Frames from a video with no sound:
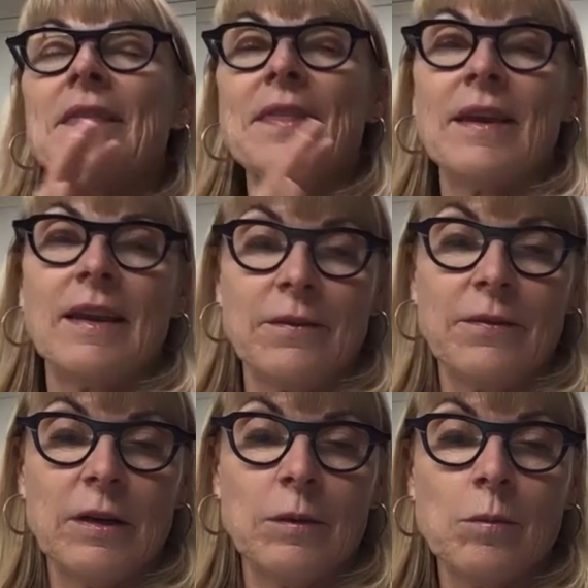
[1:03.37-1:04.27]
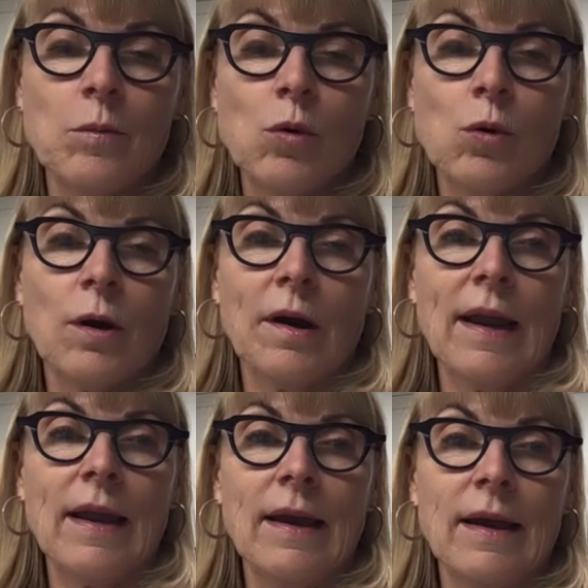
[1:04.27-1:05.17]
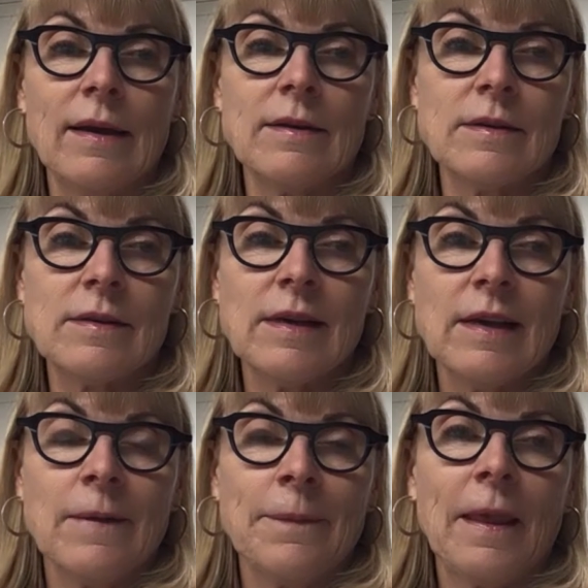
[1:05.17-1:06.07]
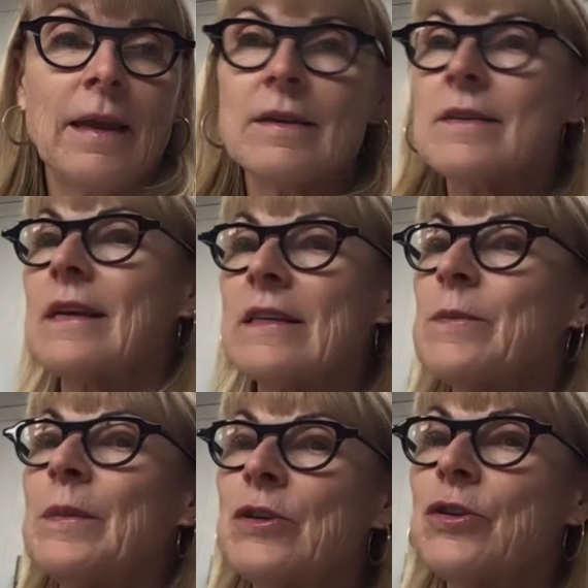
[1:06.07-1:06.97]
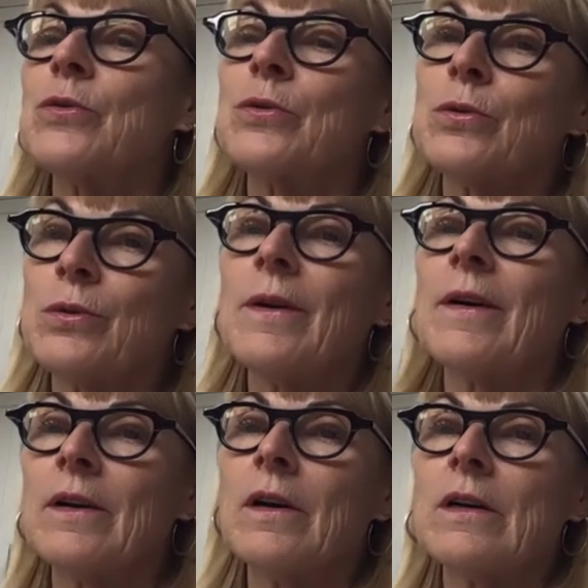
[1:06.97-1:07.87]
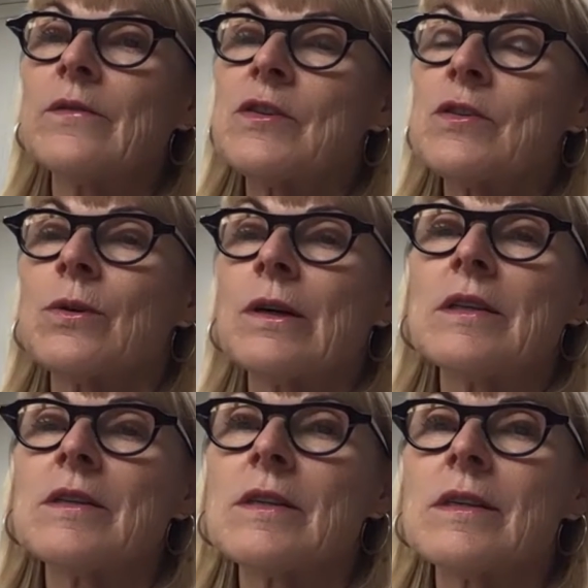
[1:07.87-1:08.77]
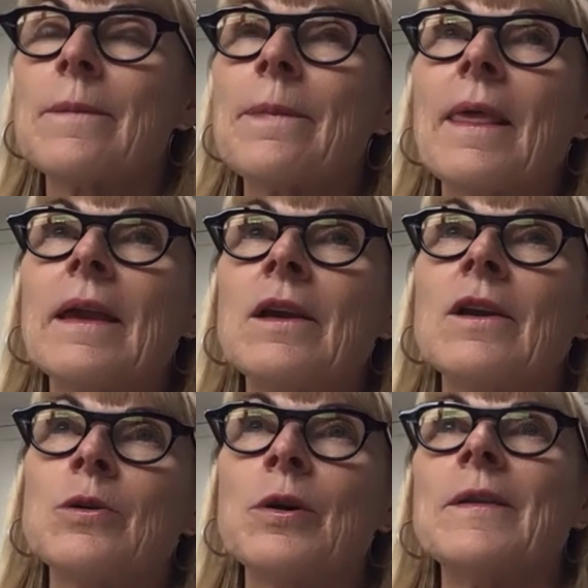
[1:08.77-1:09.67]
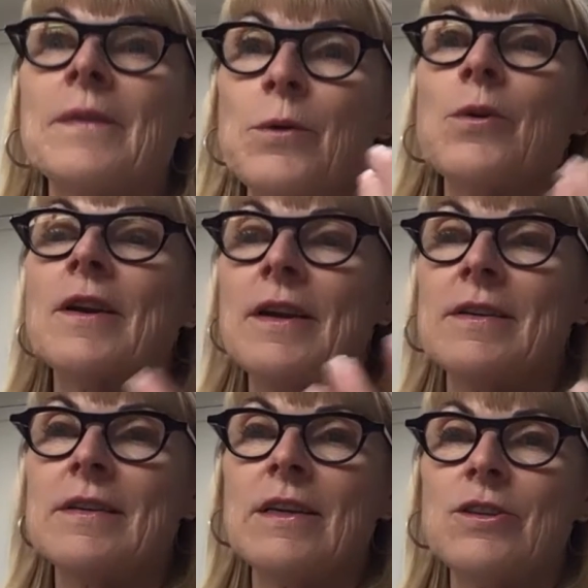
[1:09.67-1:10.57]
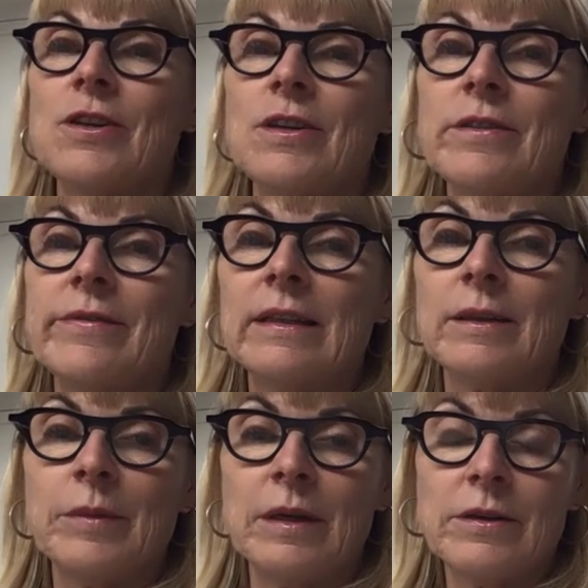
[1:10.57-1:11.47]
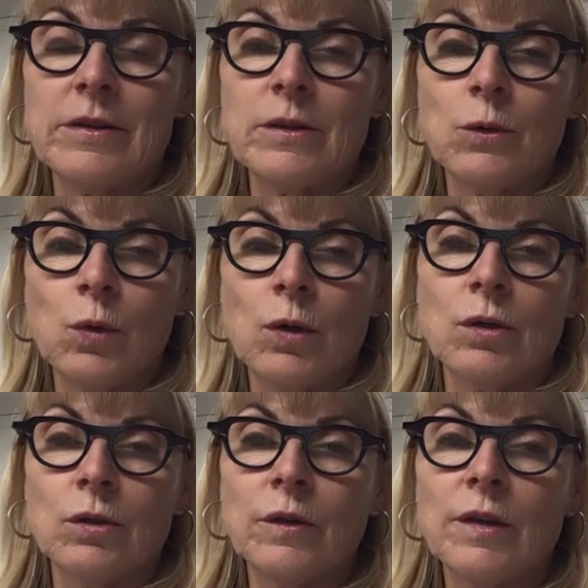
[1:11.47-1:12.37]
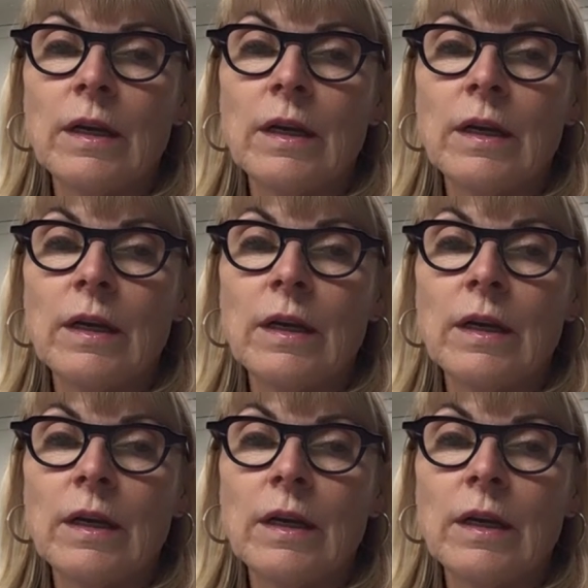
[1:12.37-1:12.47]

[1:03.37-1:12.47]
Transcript: I think of it more as an assessment tool of sorts, you know, in the organization development world.